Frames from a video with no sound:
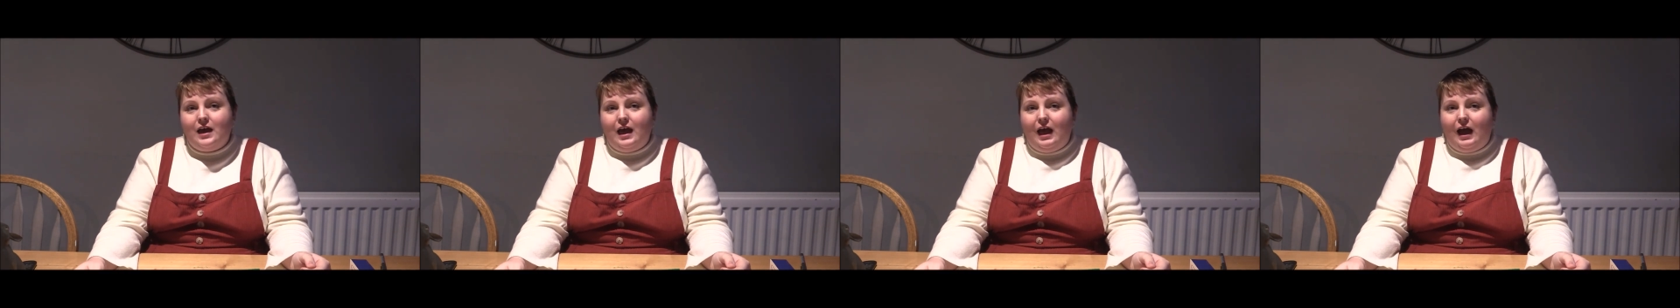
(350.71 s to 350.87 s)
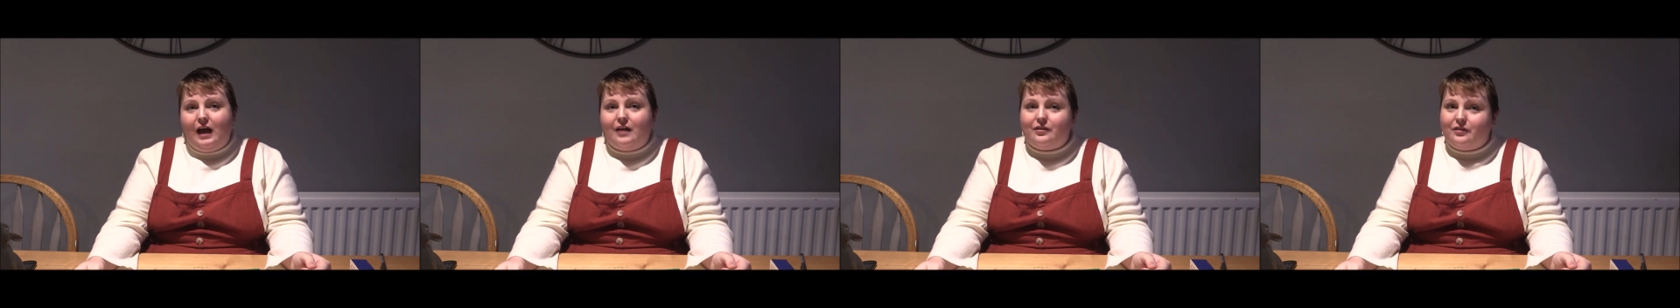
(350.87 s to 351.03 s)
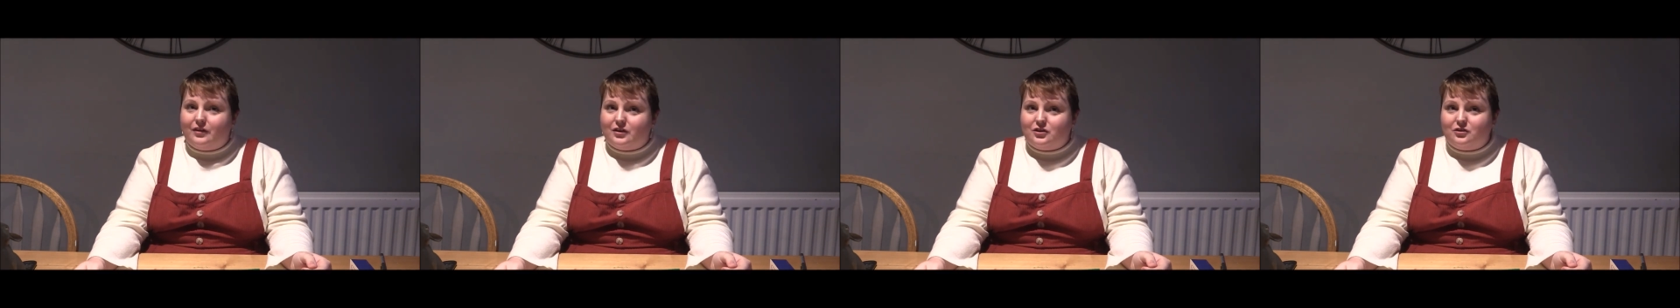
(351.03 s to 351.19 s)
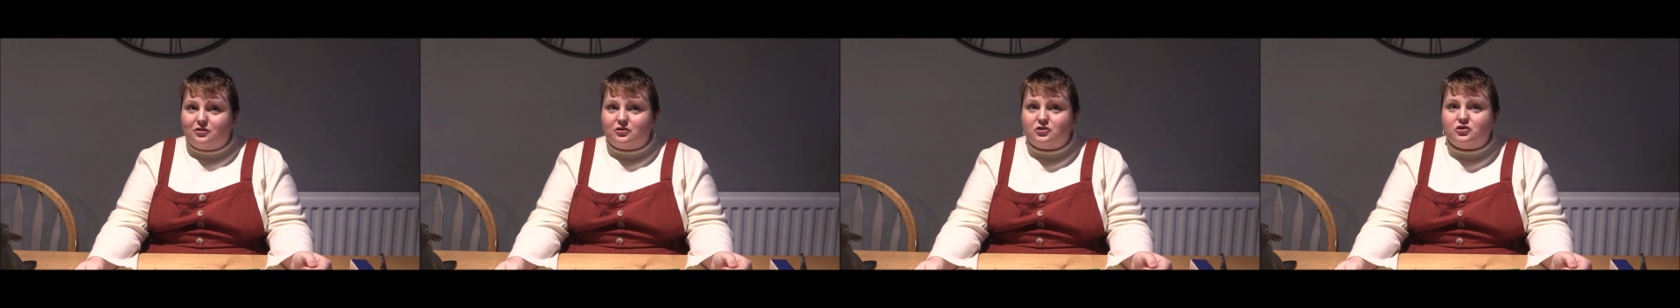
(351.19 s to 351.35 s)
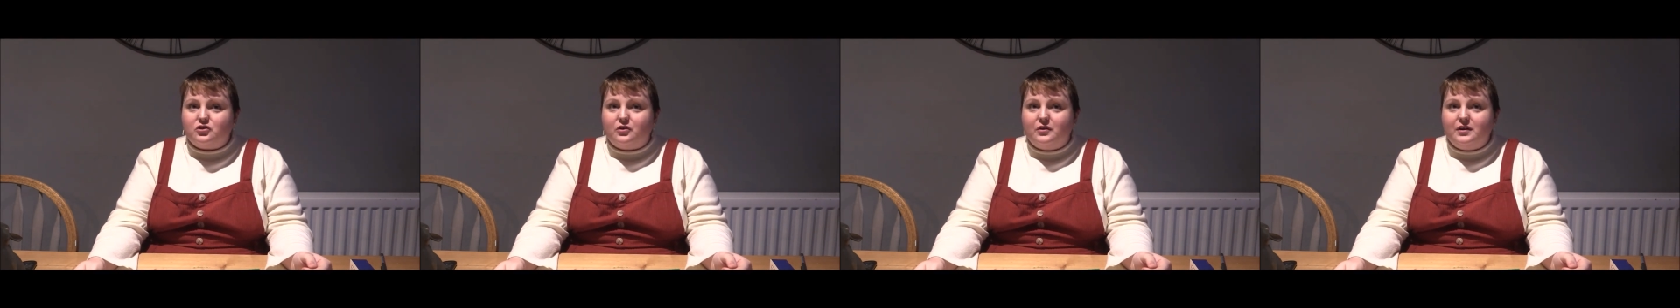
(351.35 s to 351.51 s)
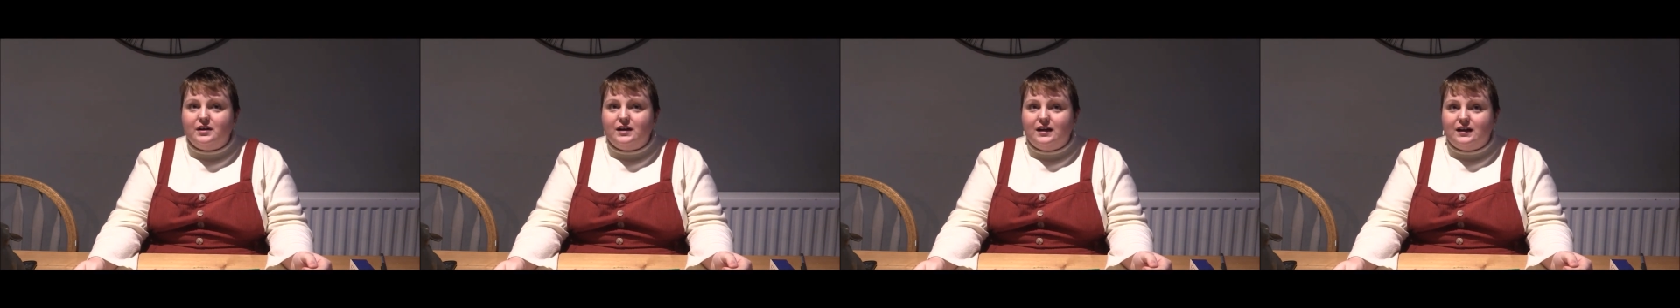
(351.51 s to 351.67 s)
and that you'll
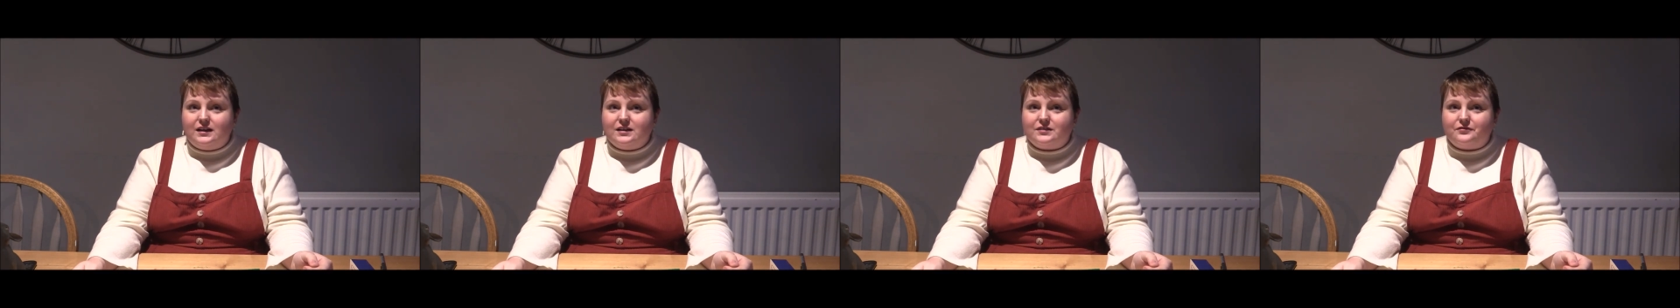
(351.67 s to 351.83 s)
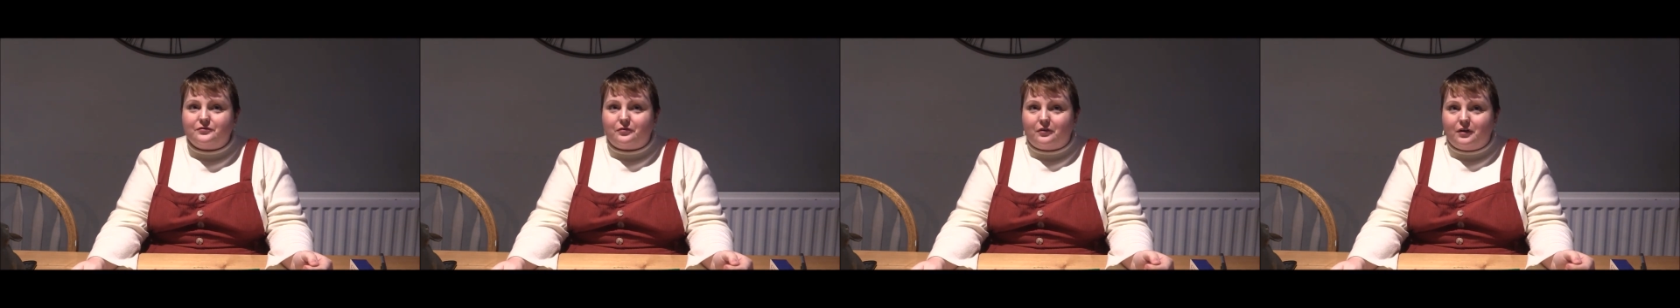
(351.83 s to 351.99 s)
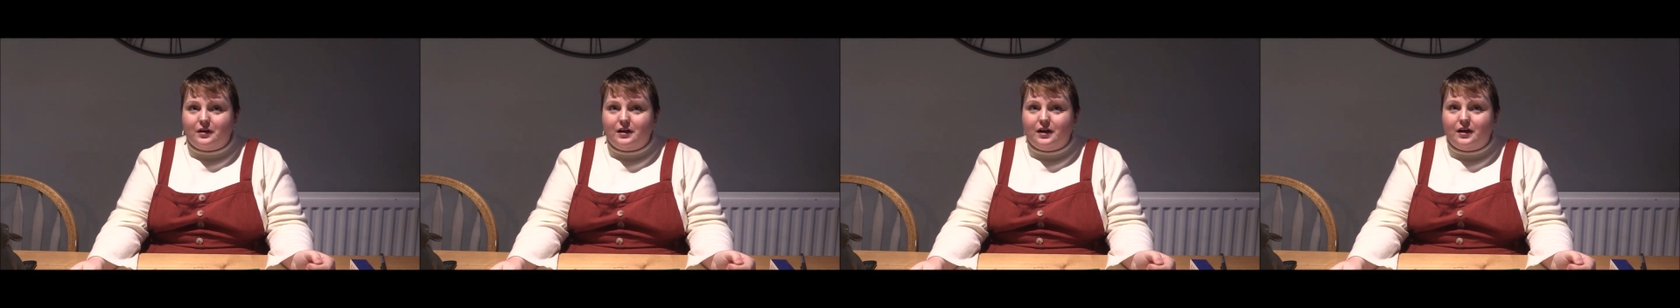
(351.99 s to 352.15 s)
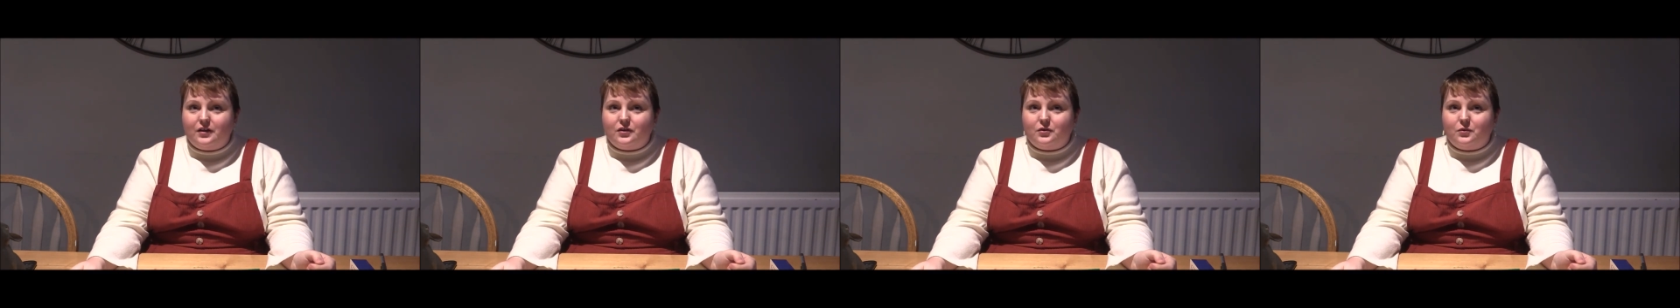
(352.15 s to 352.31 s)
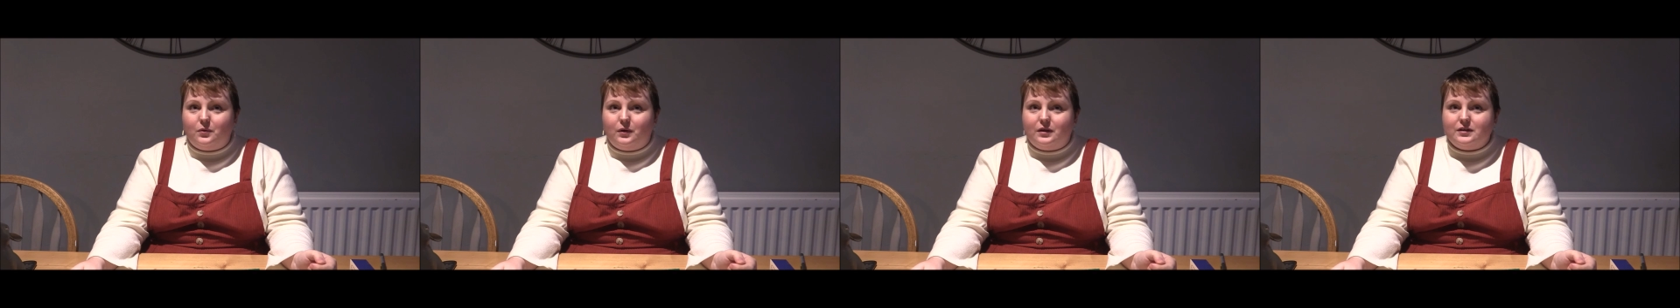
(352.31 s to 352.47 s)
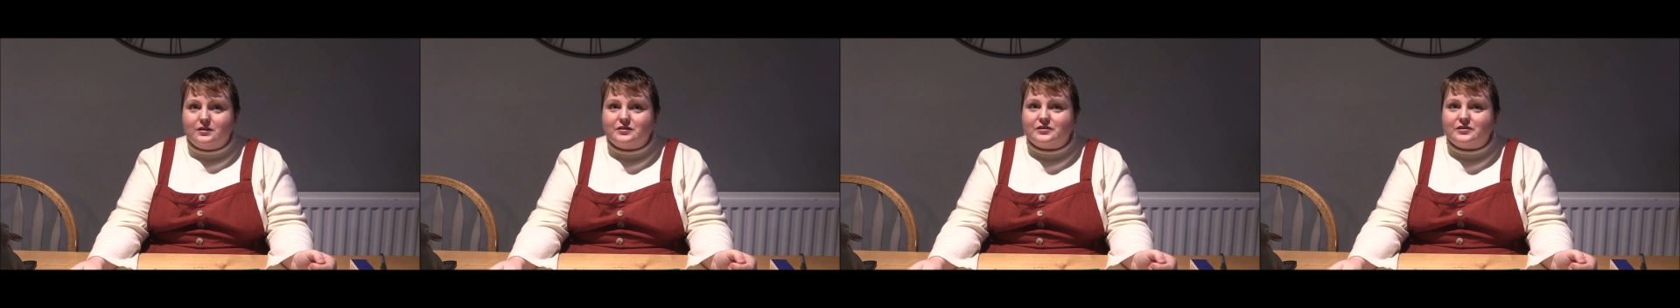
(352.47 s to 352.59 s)
join us for another one